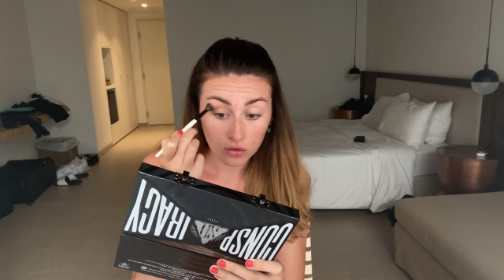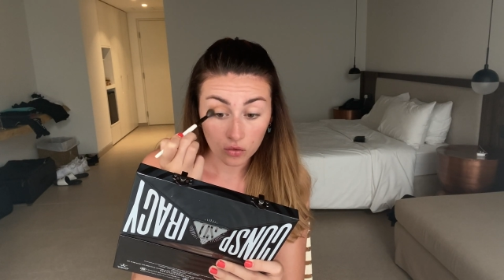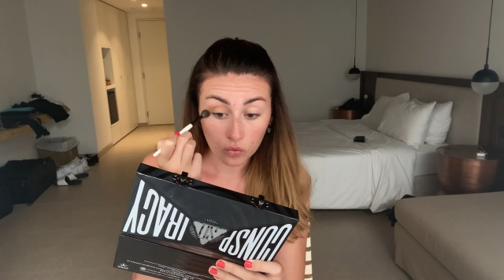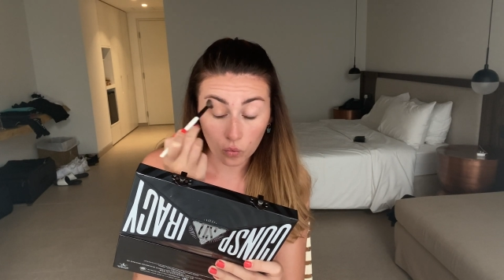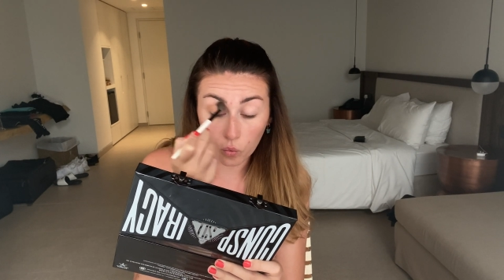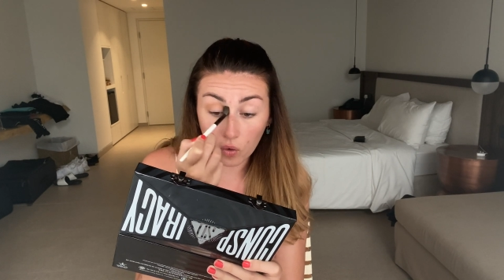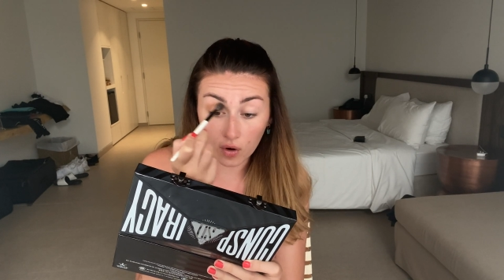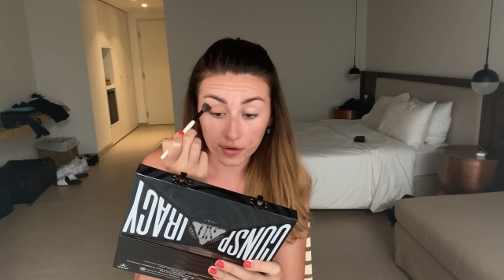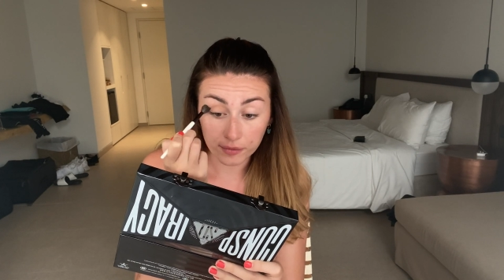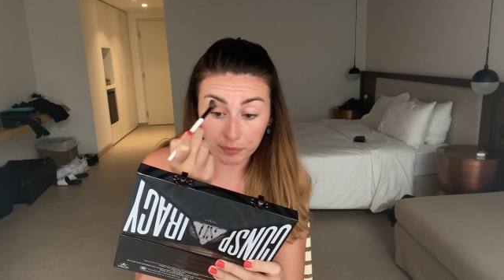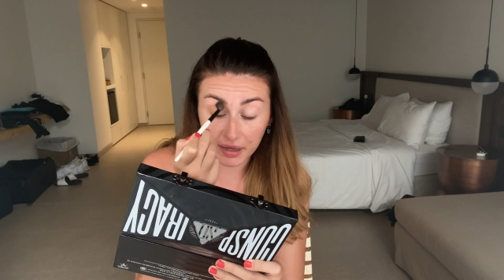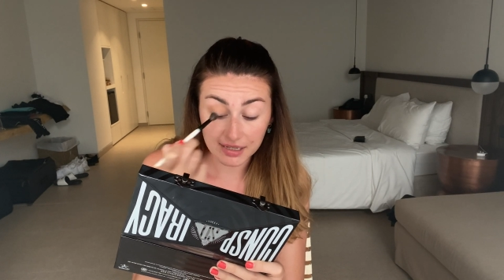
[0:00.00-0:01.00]
one
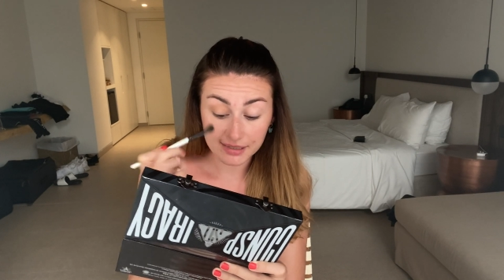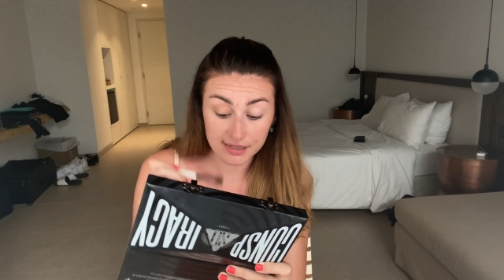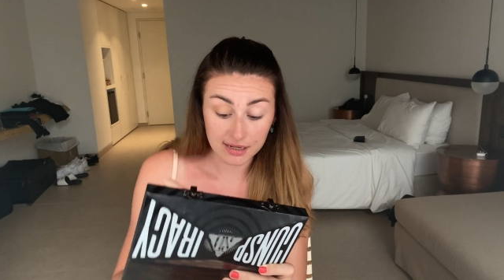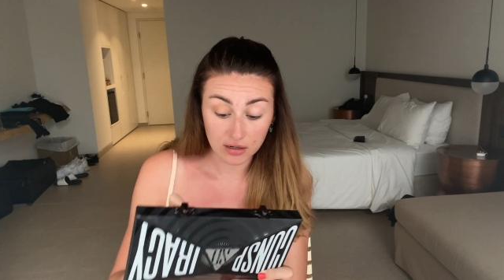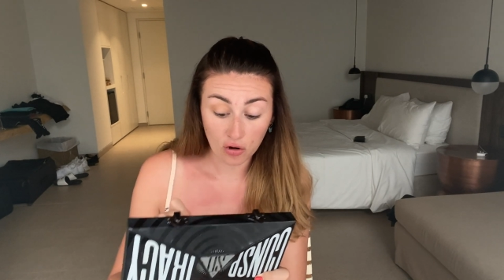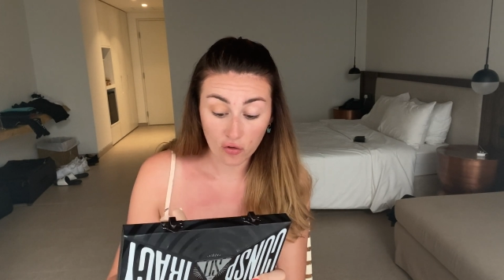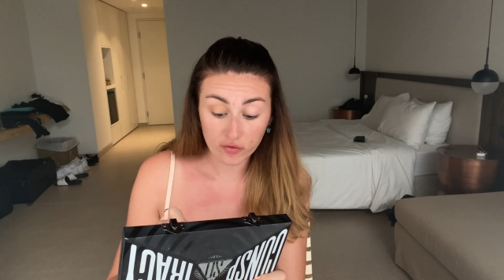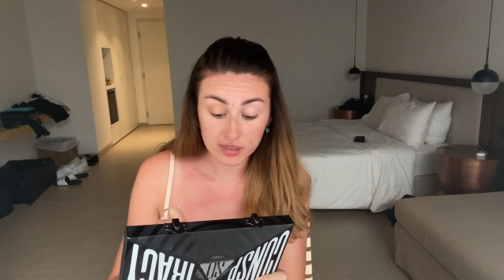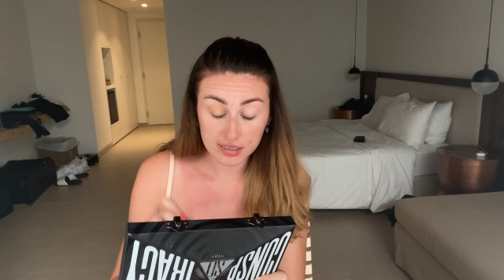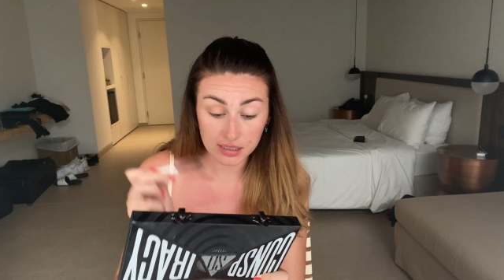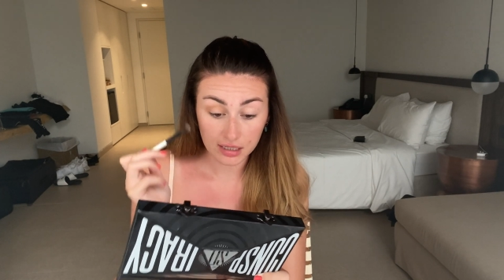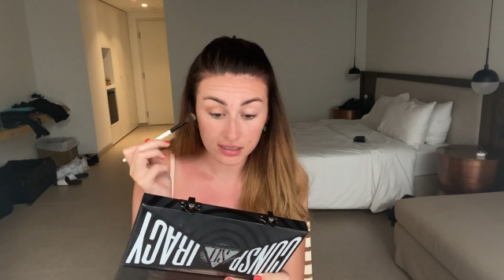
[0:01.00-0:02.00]
basic,
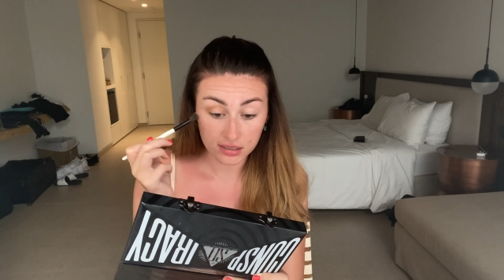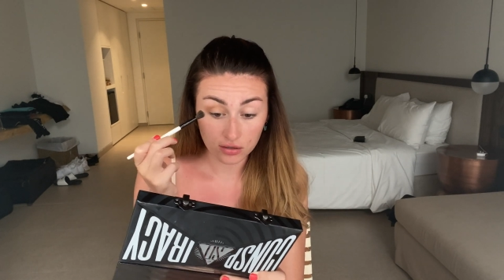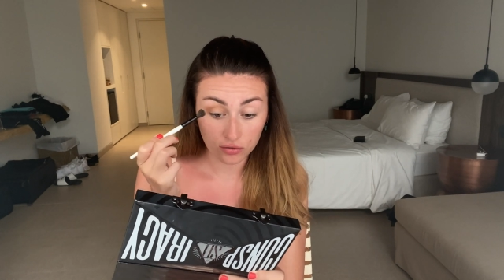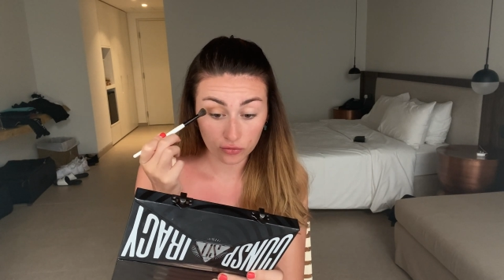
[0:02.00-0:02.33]
obviously sun